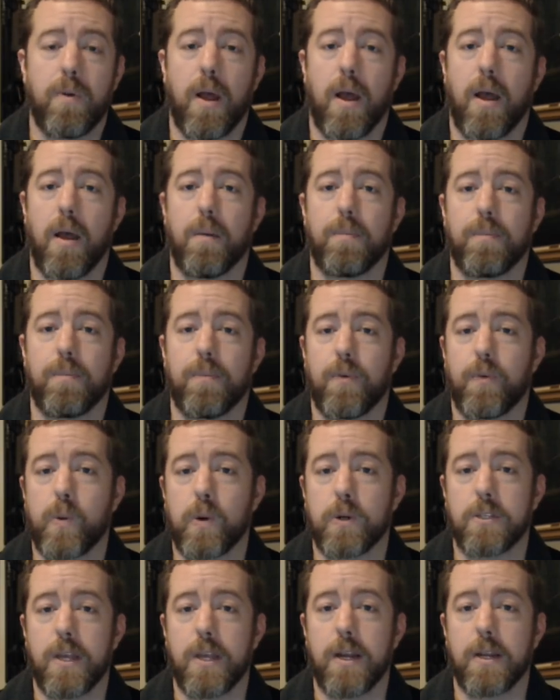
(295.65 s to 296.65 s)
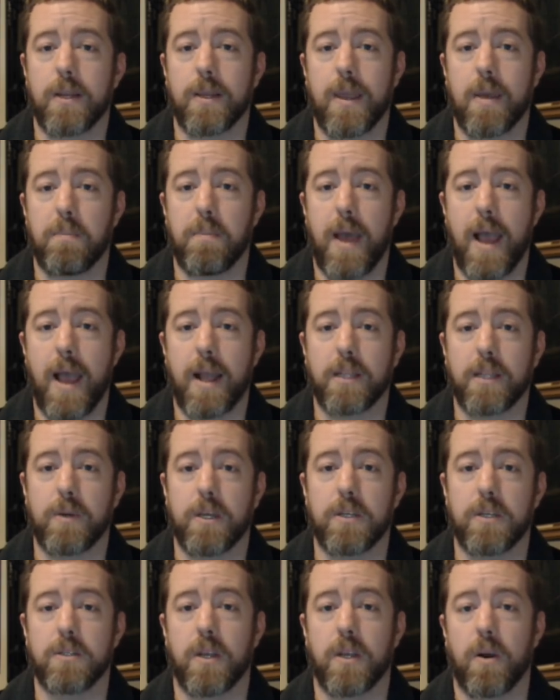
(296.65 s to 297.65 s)
Of course, they didn't get back to
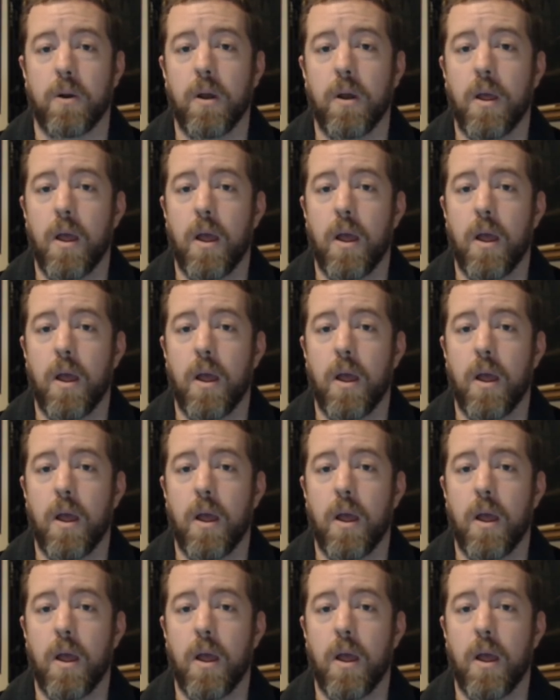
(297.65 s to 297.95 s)
me. So,